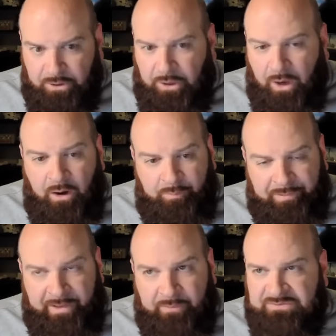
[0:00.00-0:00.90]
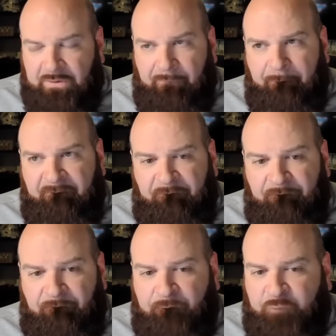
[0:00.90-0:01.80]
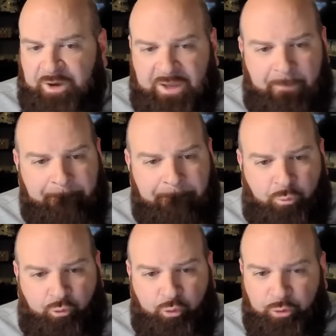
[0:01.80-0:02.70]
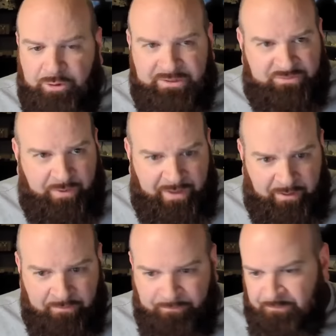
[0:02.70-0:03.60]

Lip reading: Guard play was freaking brutal as well.